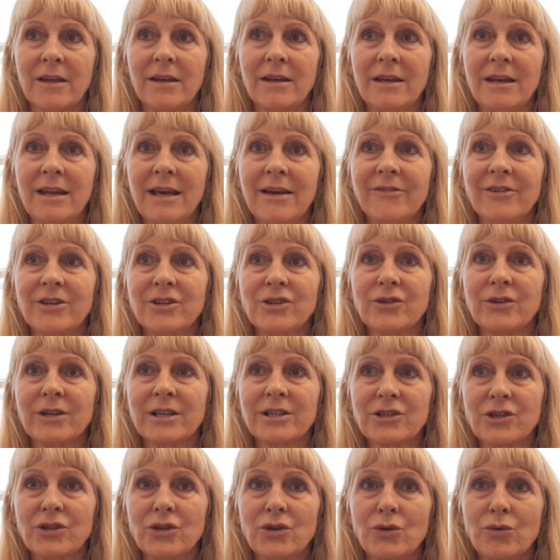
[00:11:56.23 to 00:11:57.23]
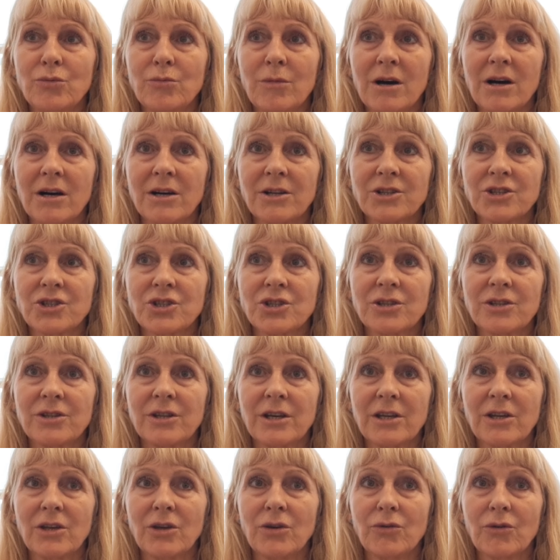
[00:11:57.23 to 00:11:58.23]
Never doing too much
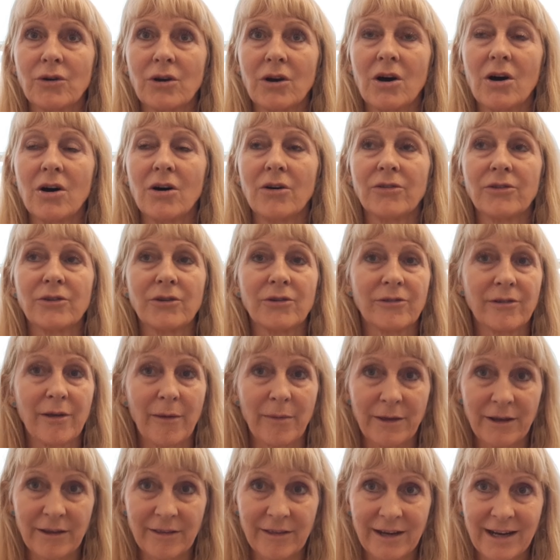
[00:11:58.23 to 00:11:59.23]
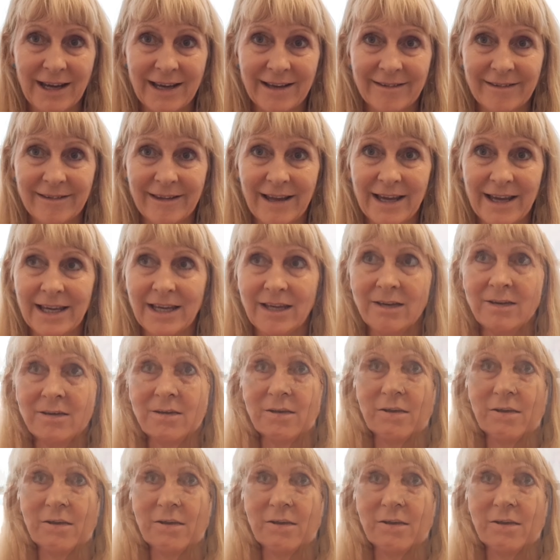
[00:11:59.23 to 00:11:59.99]
that you can't do something the next day.